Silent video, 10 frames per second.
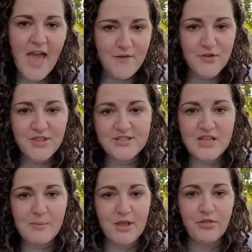Everything's
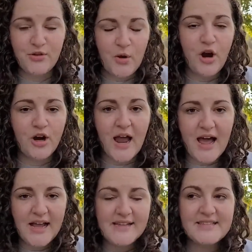coming through her
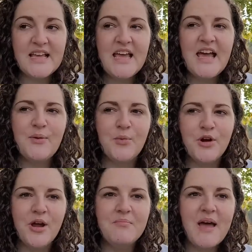eyes, and
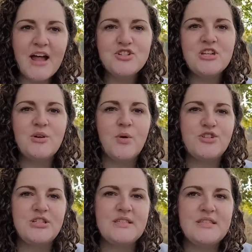we're imagining what
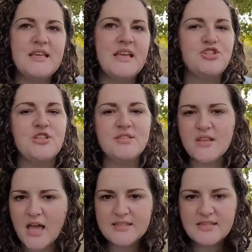she's seeing, and she's
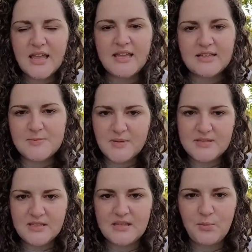not saying
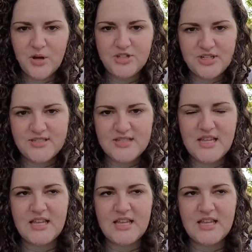explicitly what she's seeing.